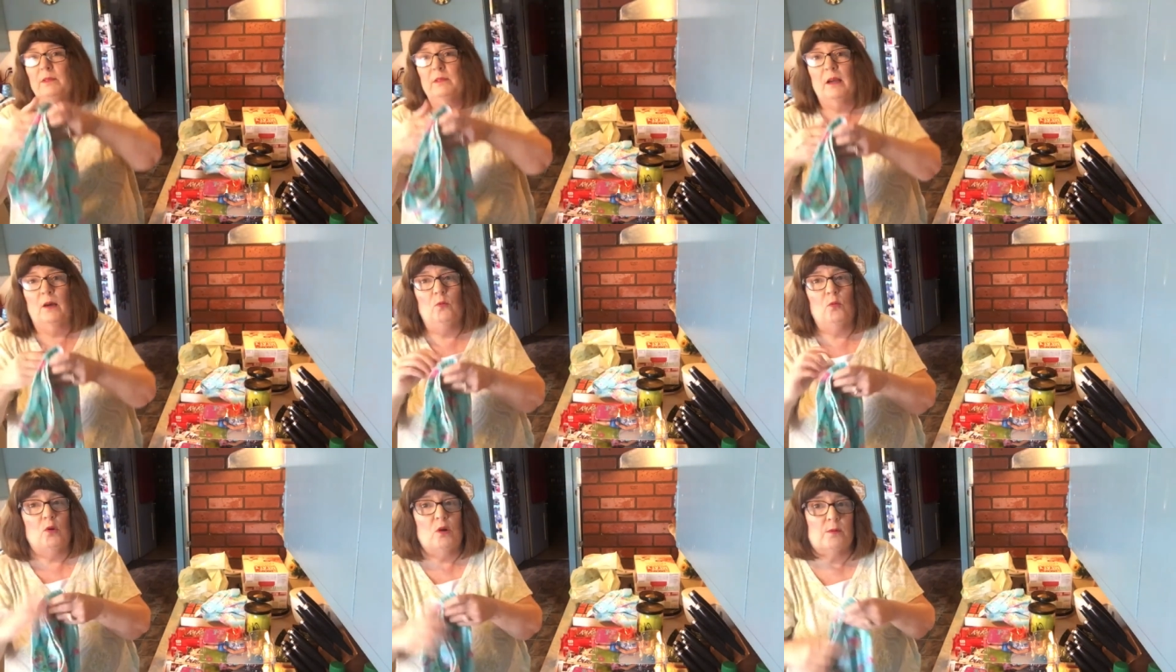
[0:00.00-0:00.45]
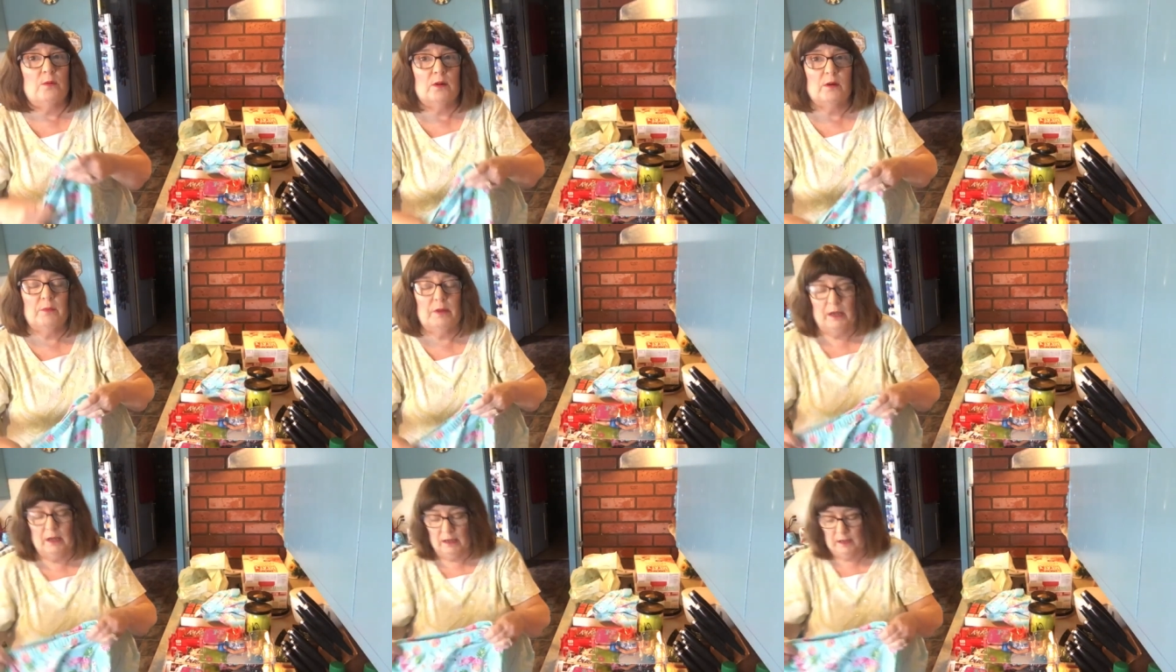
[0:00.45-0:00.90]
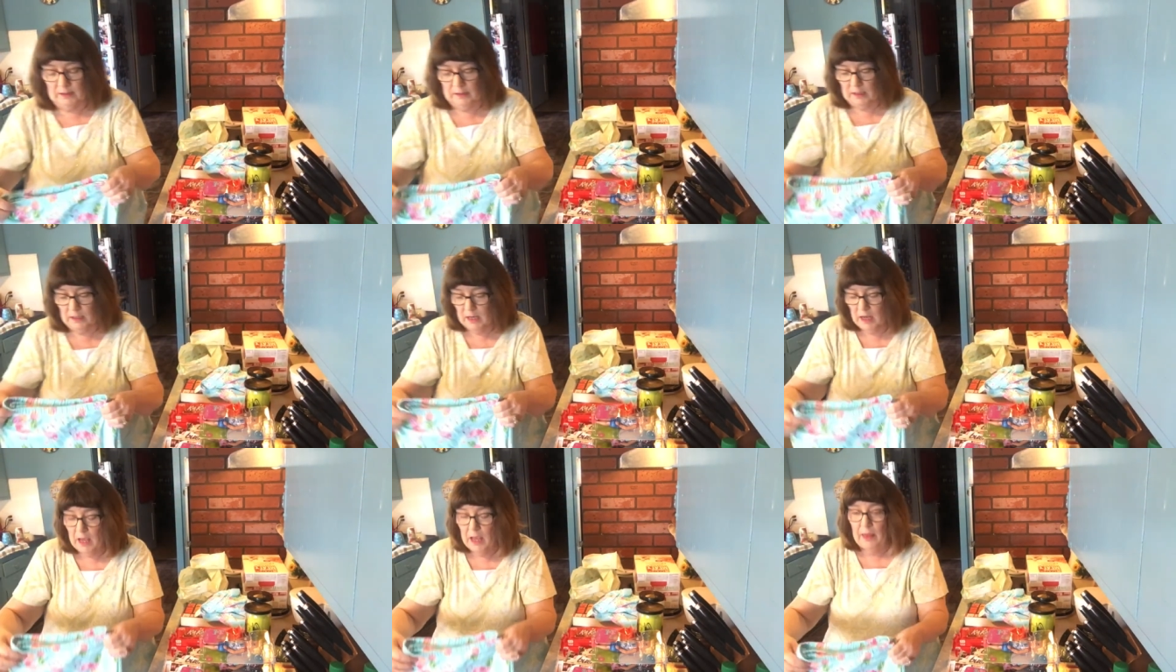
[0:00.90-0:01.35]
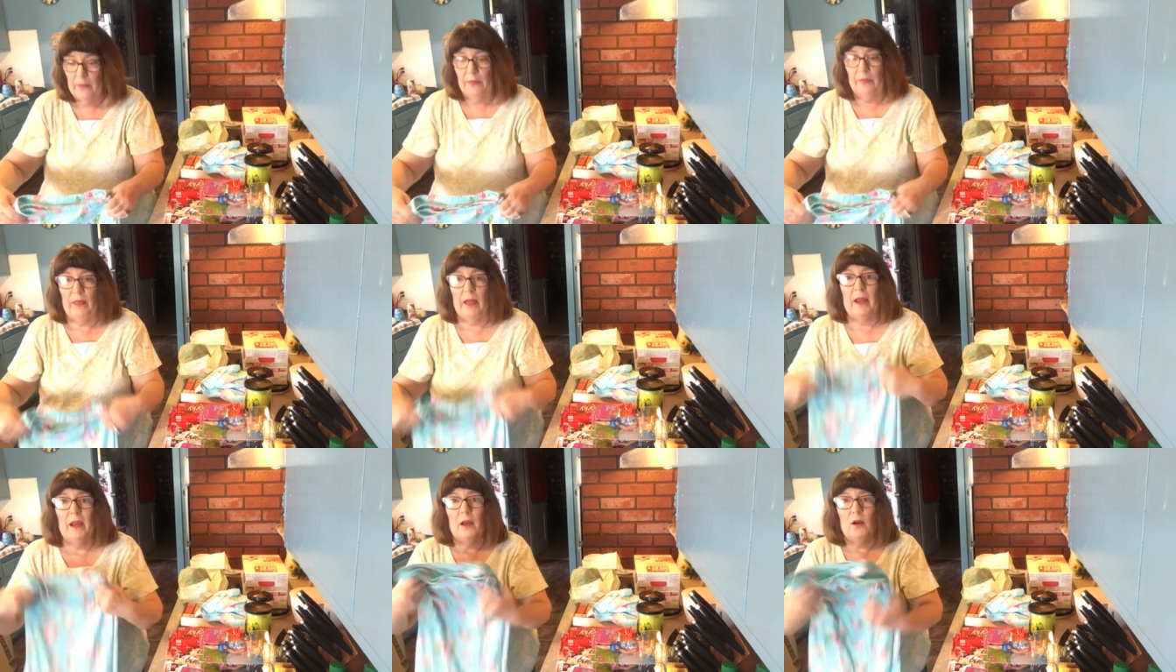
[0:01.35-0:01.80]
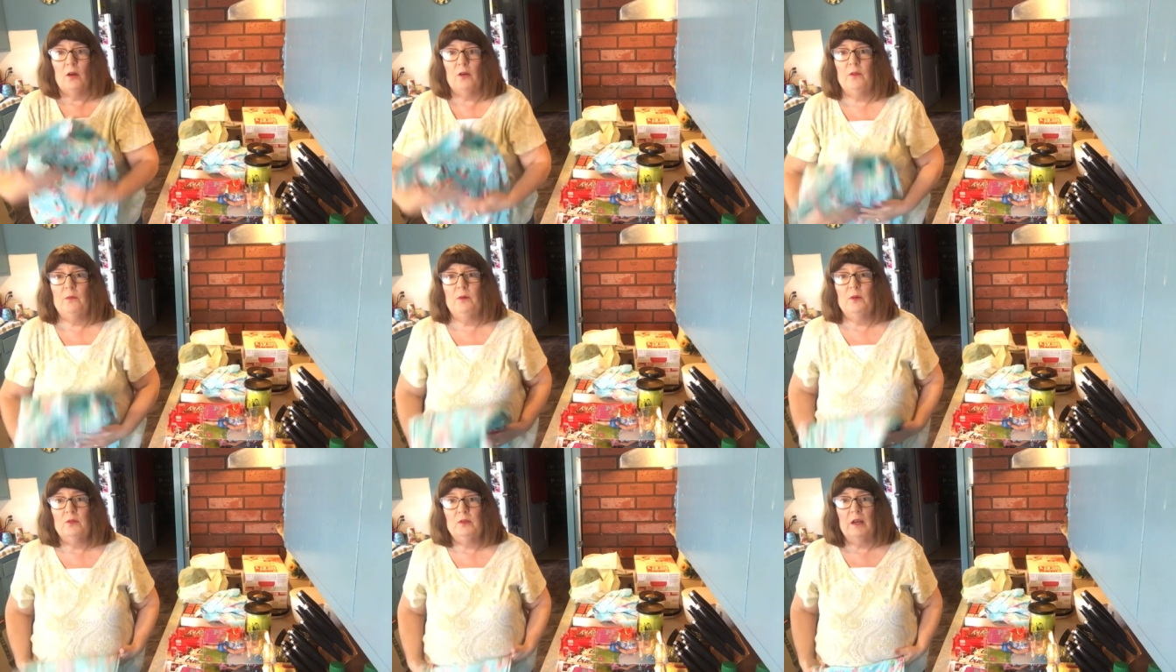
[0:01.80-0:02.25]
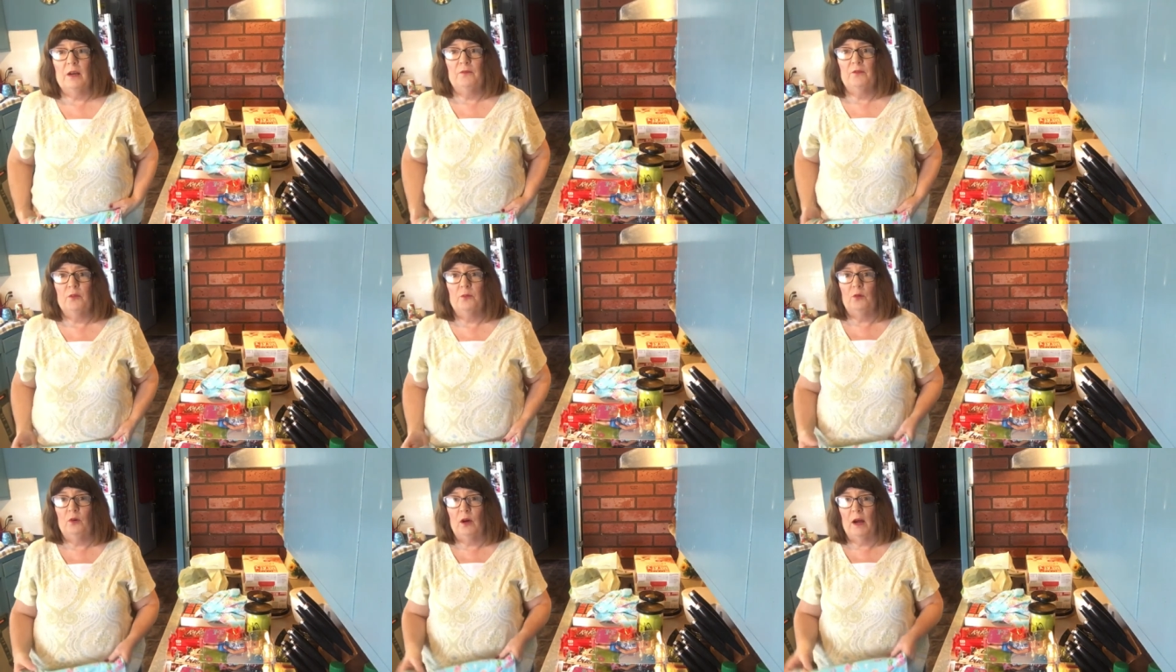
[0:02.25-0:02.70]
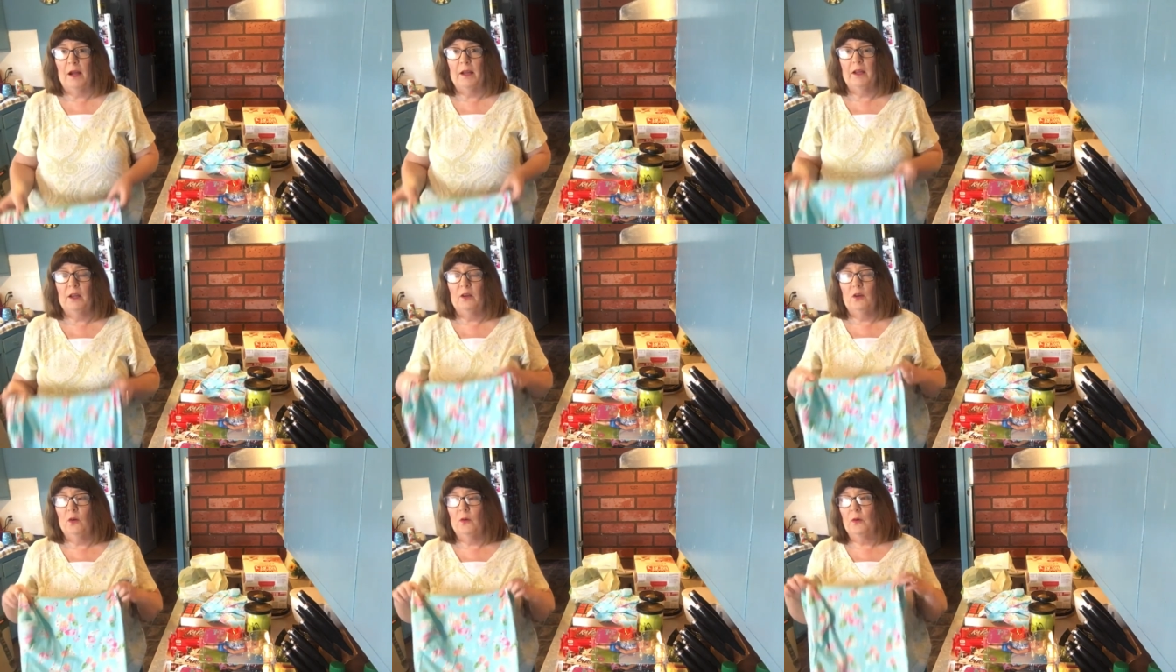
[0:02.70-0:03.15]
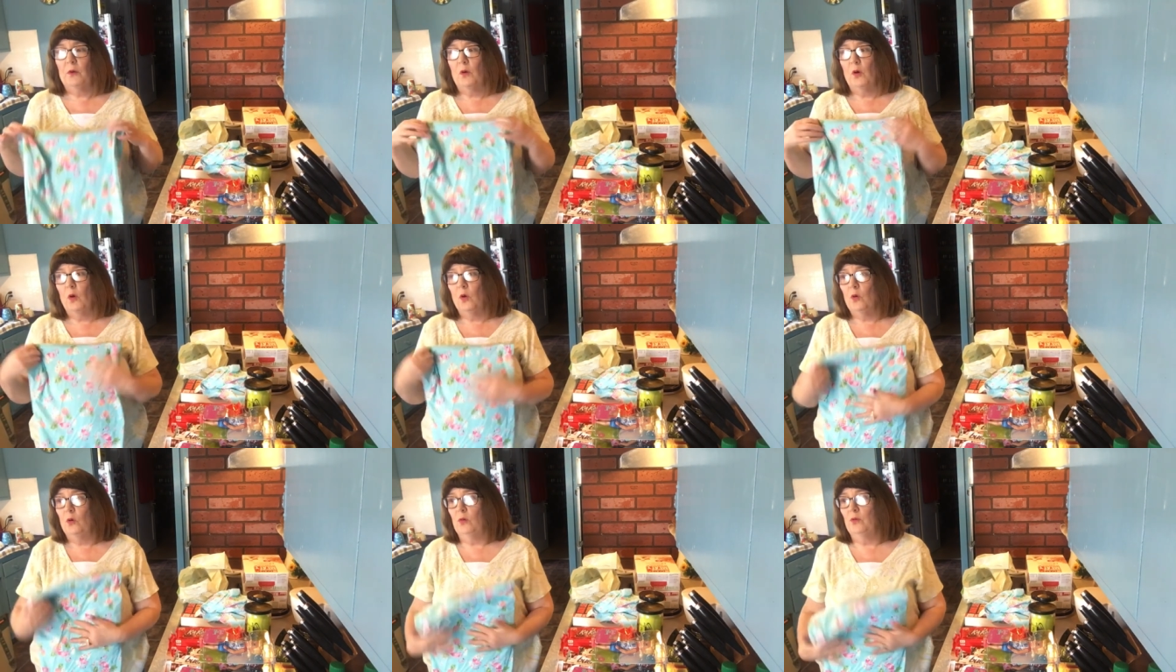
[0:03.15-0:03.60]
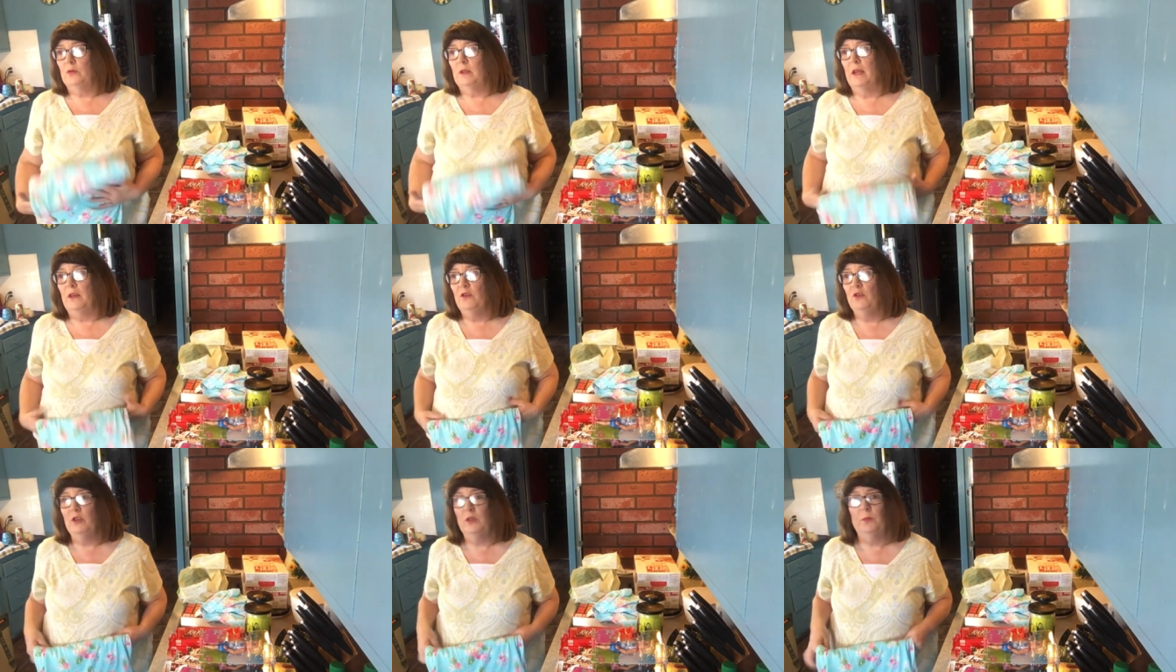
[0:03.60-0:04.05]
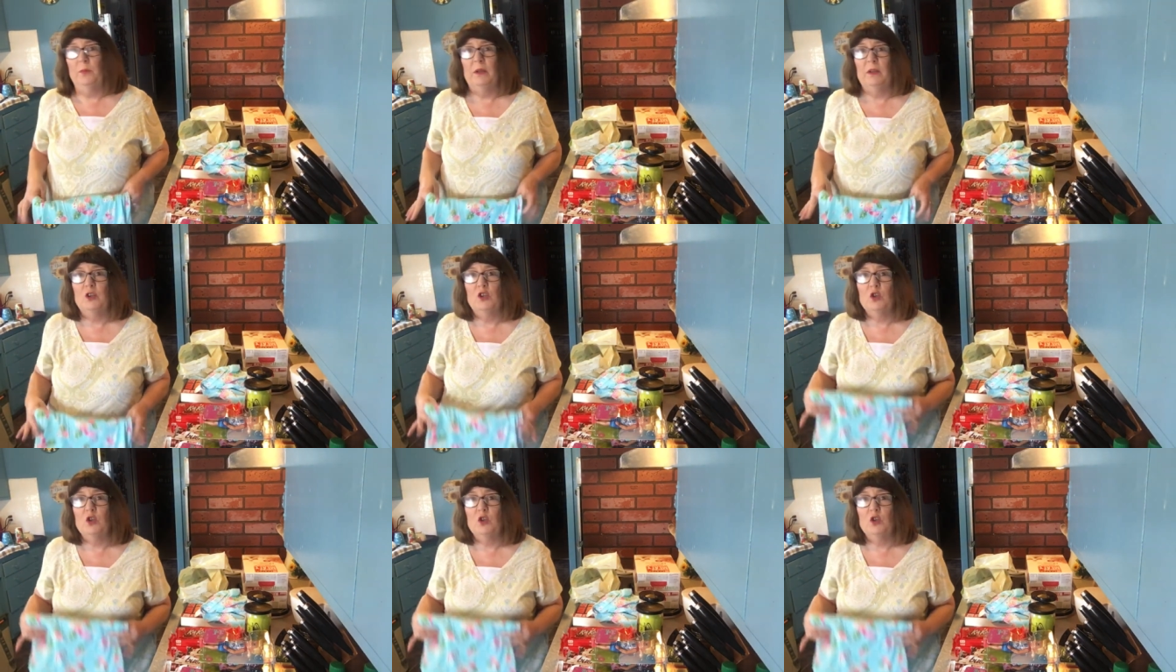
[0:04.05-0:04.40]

at Walmart because they are the most comfortable. I could go to Kohl's and you spend